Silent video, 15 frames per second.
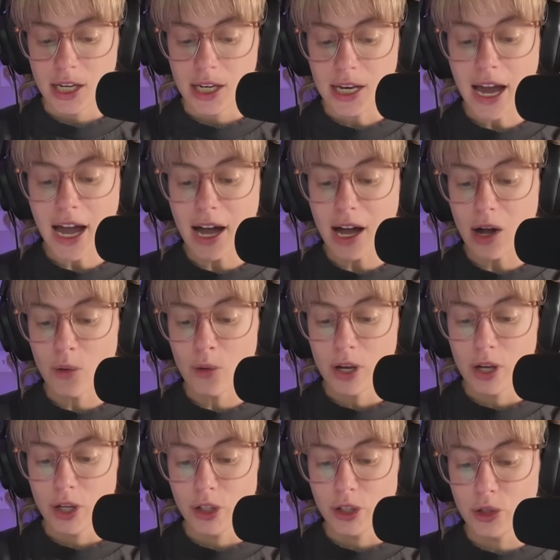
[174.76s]
now
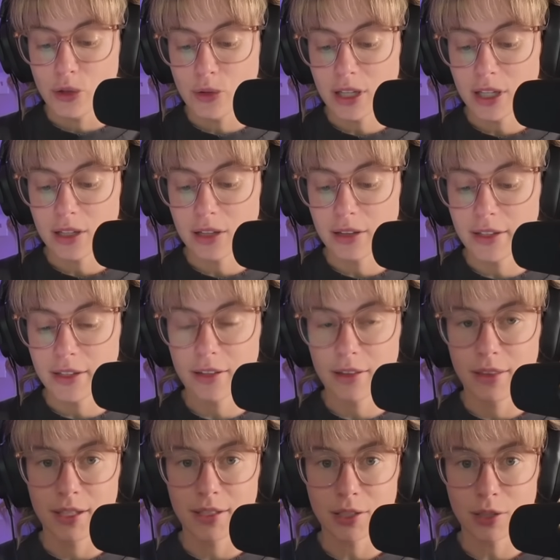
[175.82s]
you can click
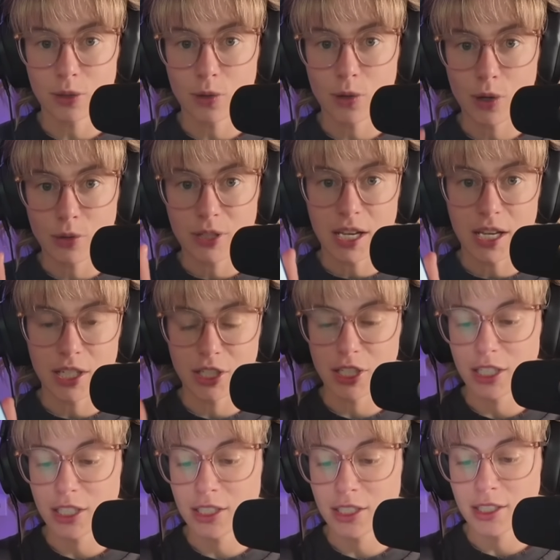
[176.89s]
these little
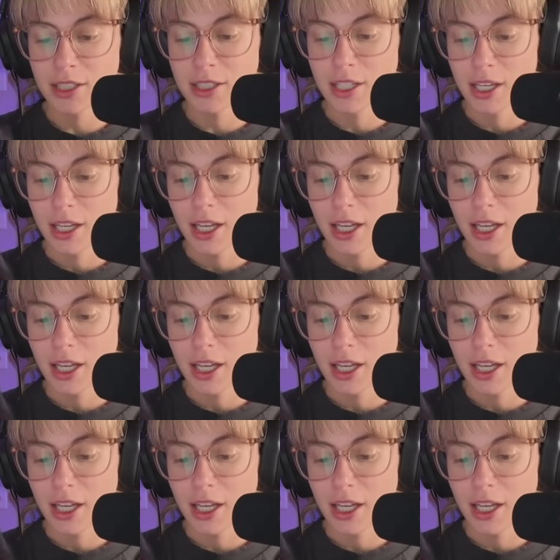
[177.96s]
quotations